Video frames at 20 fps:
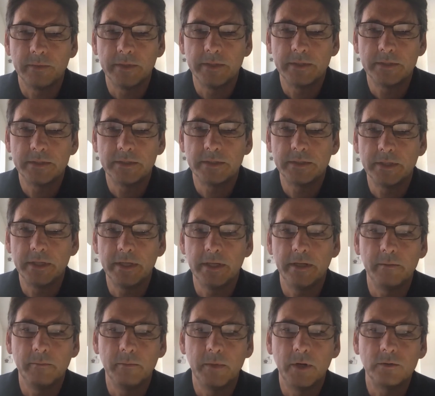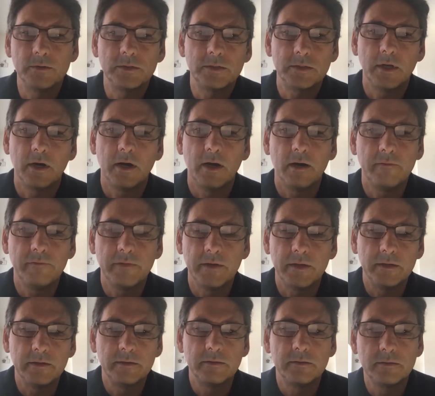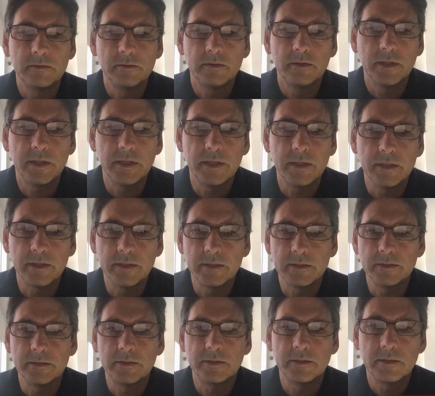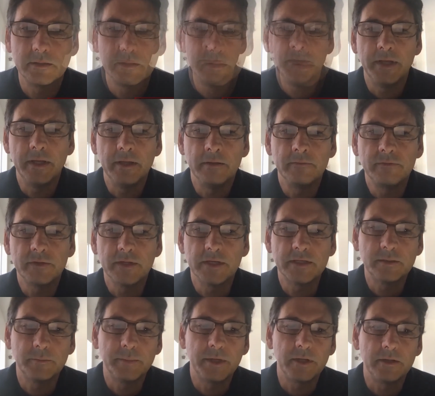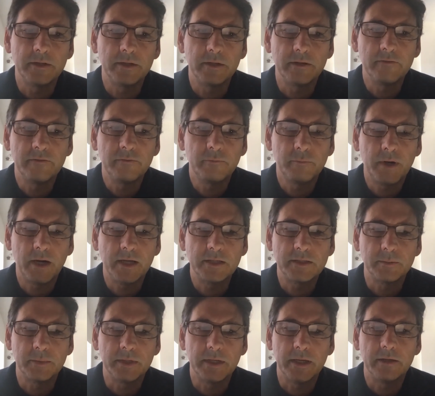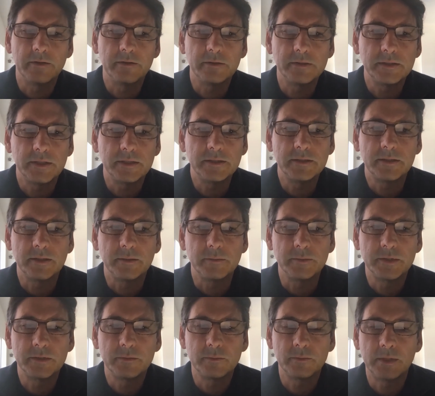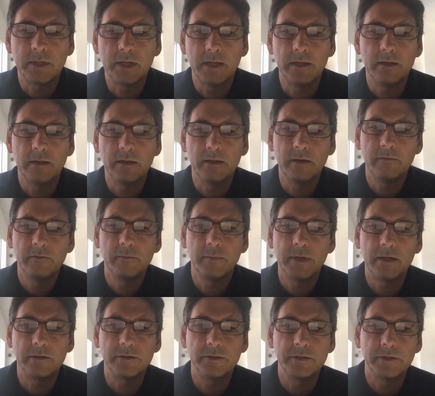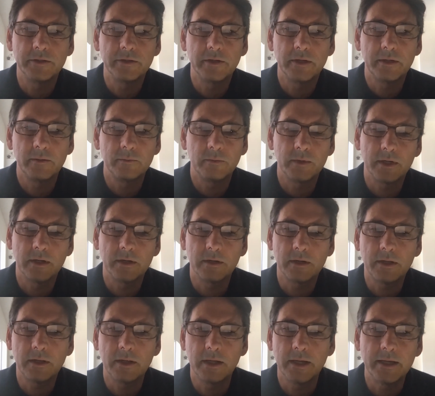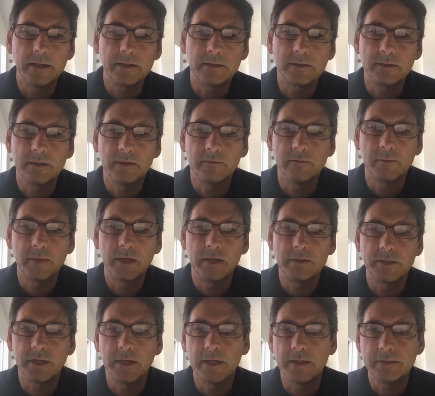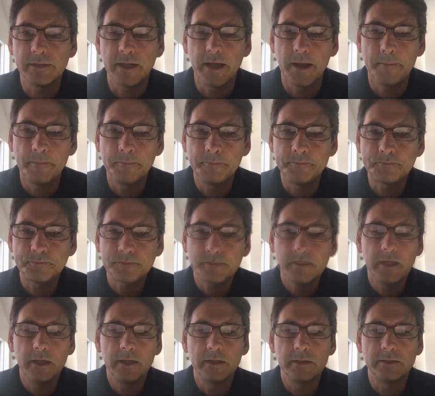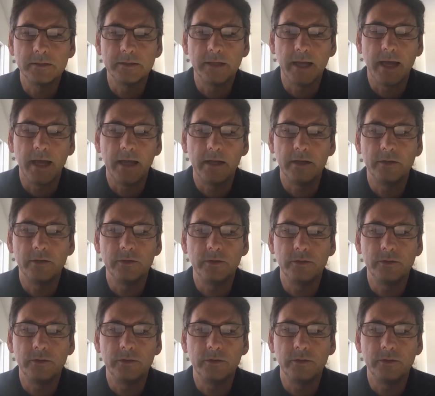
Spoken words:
we see most often is the inflexibility of possibly other systems. What I love about Jira and what our clients love about JSM is that